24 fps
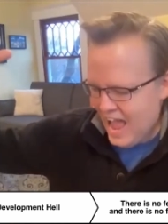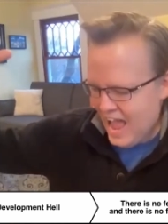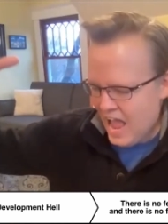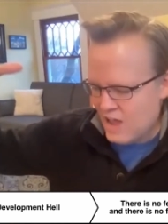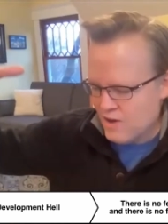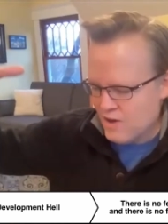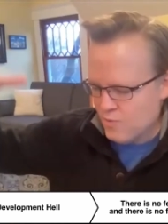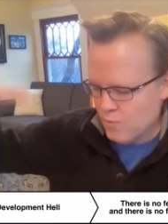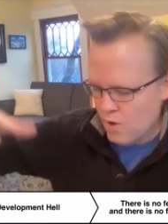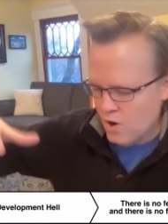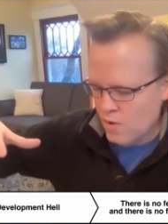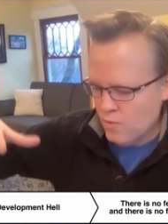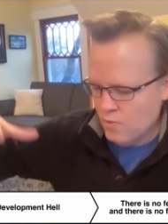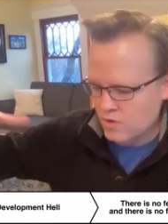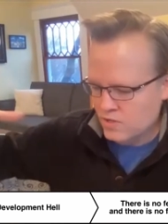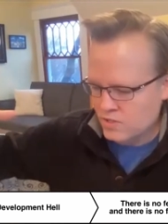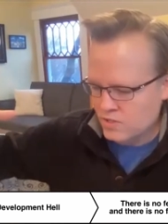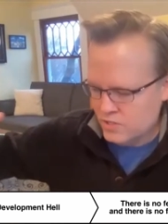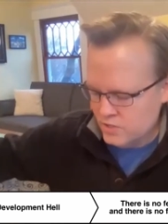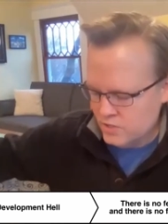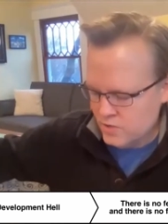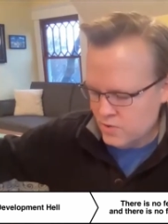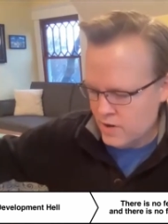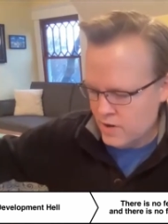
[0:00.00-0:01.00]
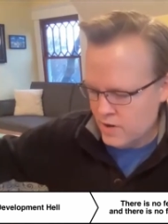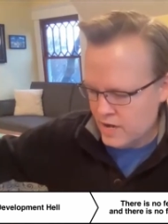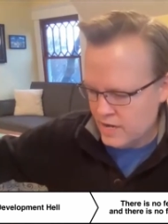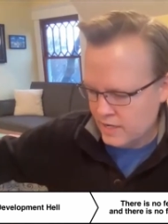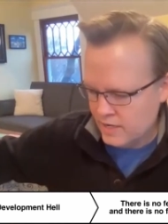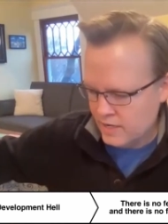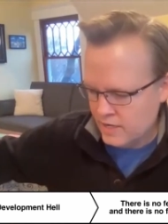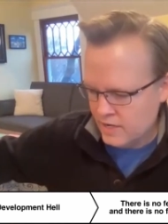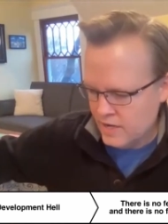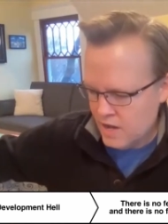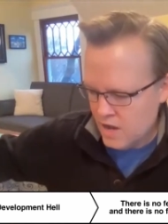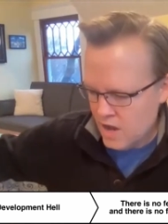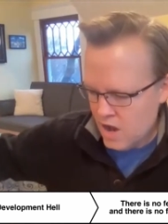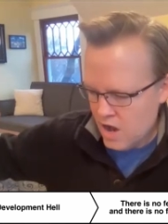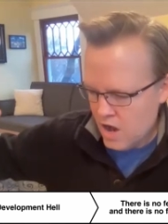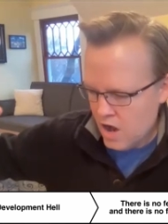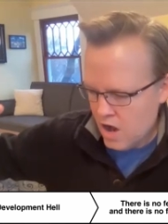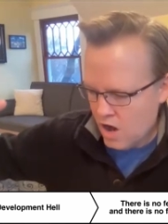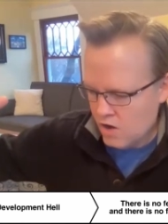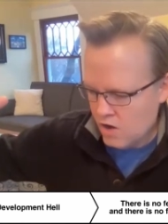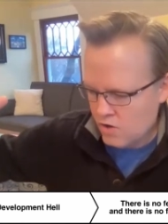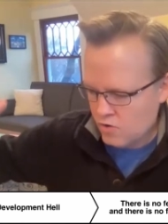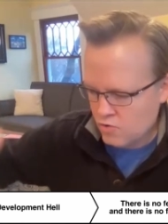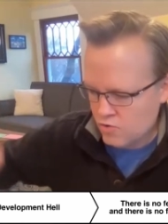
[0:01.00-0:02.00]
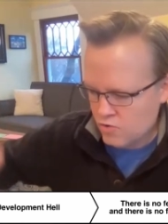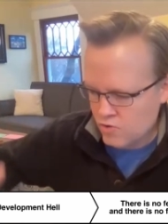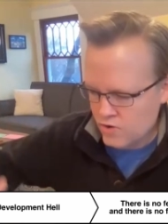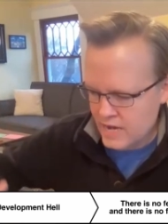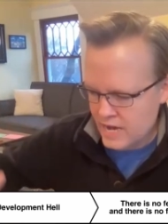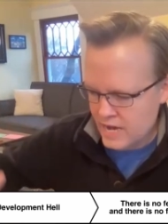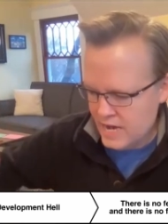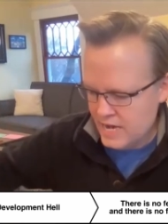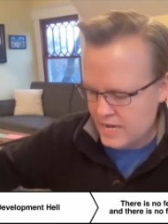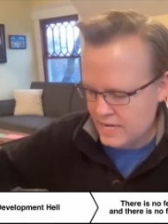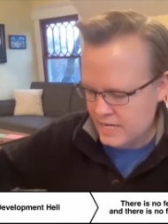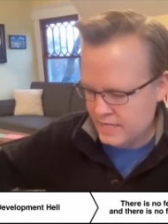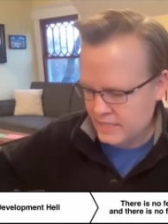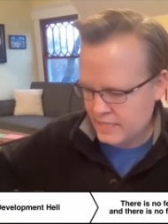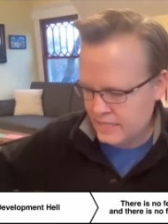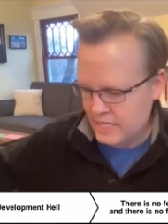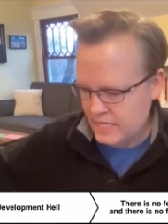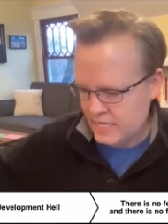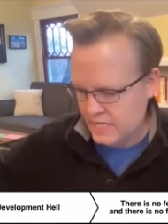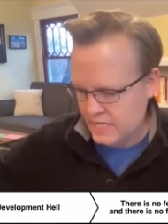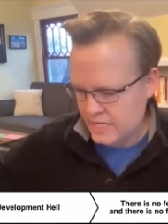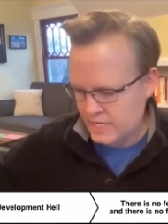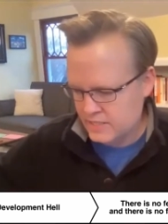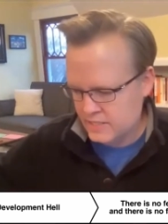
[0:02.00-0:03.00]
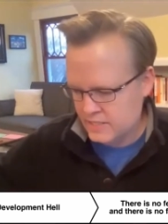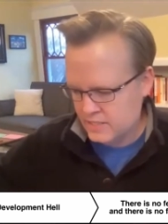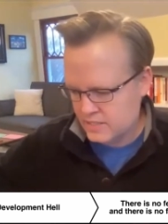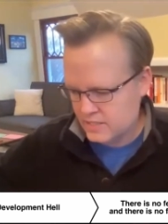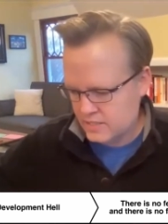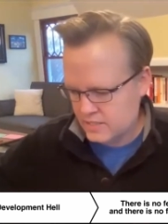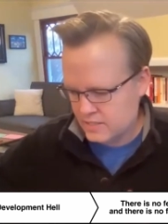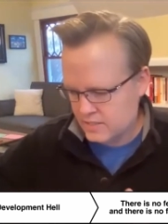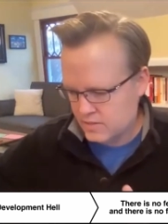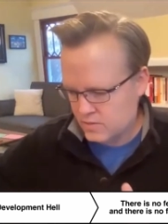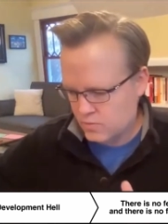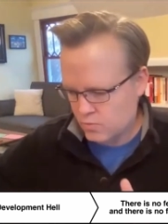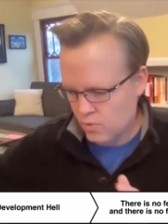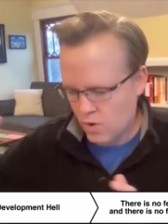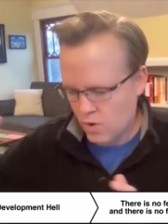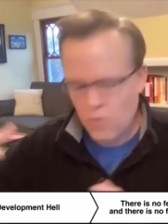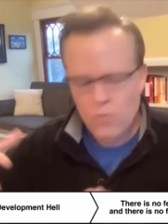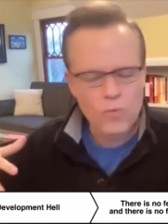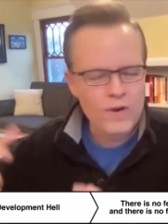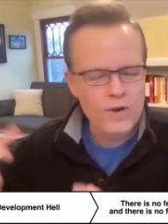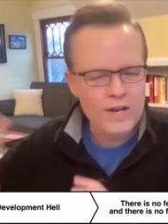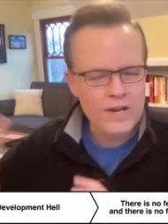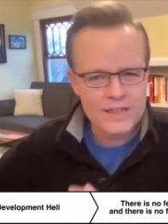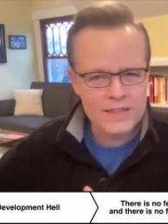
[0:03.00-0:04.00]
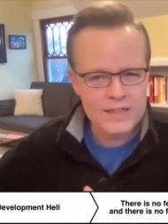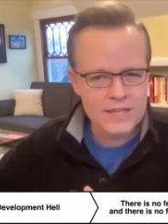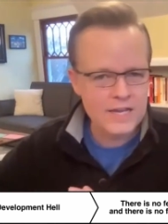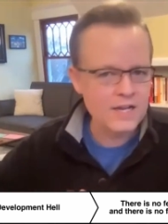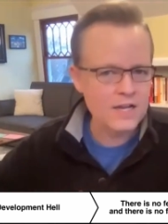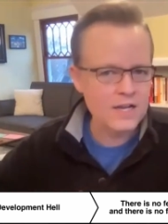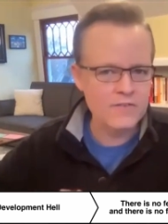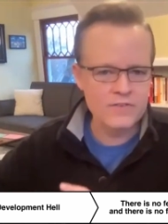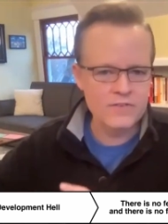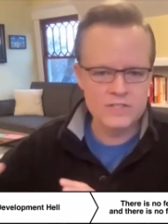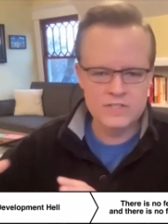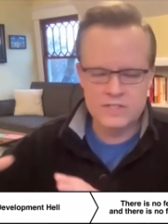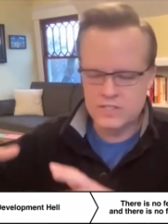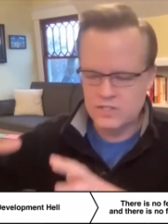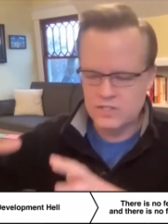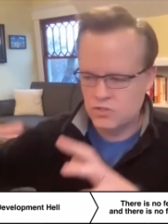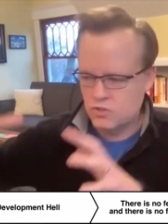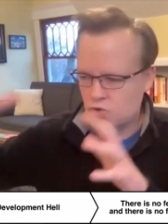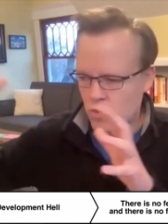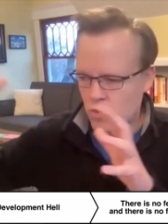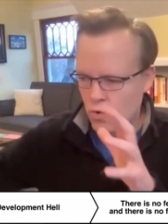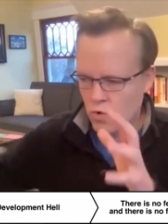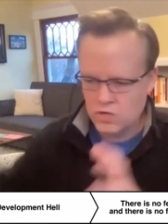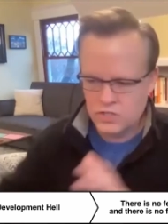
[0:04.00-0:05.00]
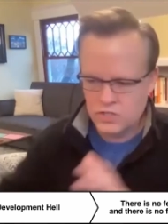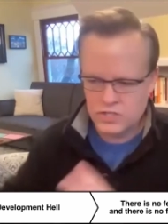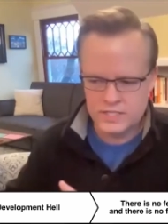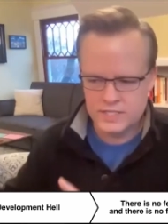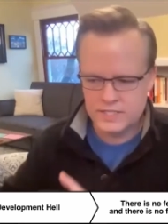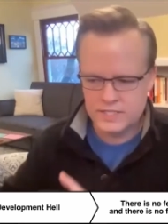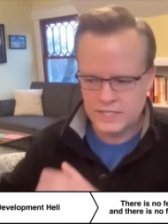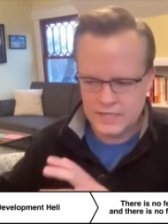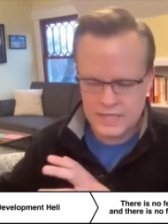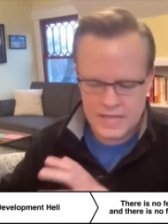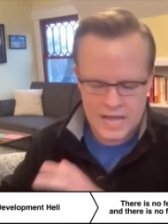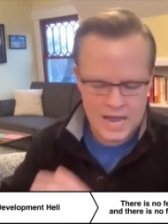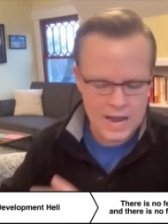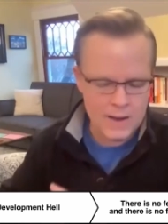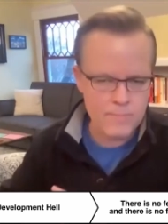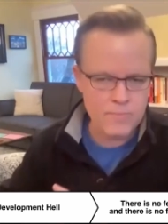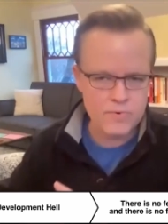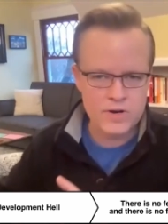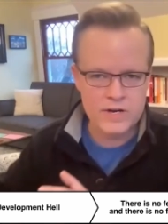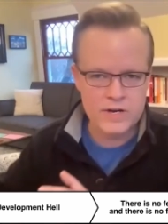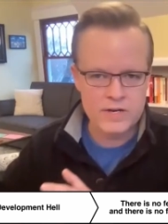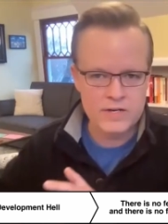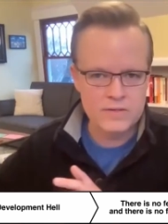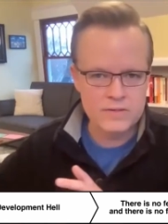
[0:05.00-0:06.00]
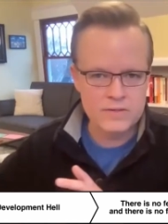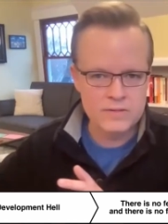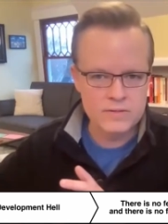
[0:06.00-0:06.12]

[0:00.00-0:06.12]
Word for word: And what we're doing are creating these, what we think of as these gorgeous, elaborate,